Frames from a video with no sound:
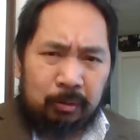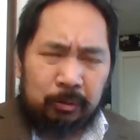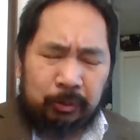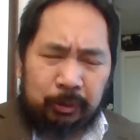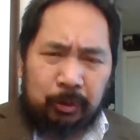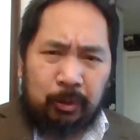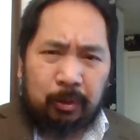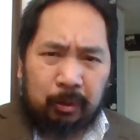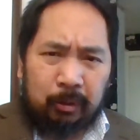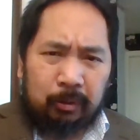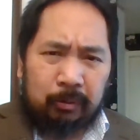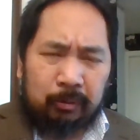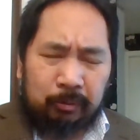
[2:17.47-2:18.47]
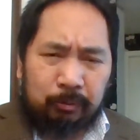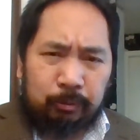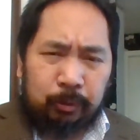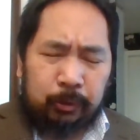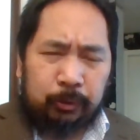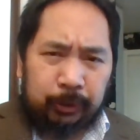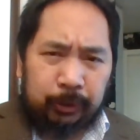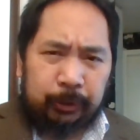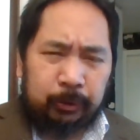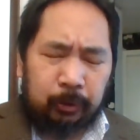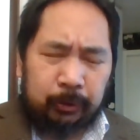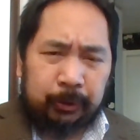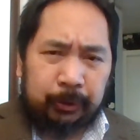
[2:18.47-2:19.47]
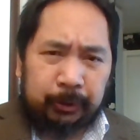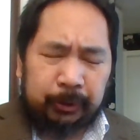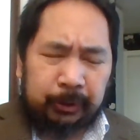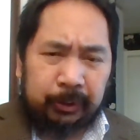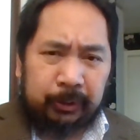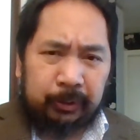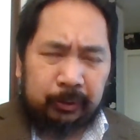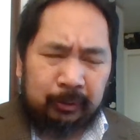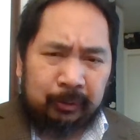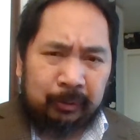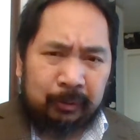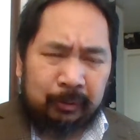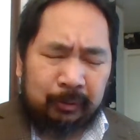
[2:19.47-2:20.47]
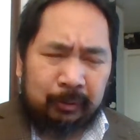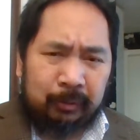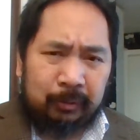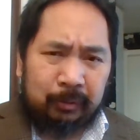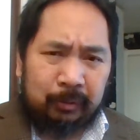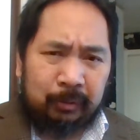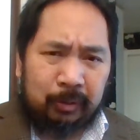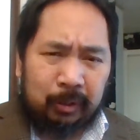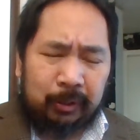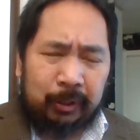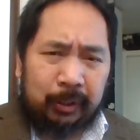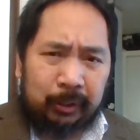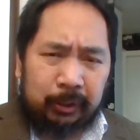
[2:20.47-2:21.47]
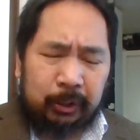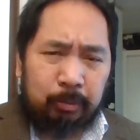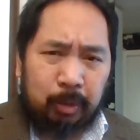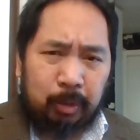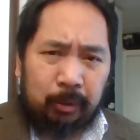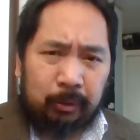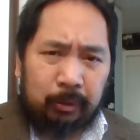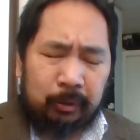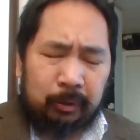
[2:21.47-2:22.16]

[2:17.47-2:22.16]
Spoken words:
your food resources are getting smaller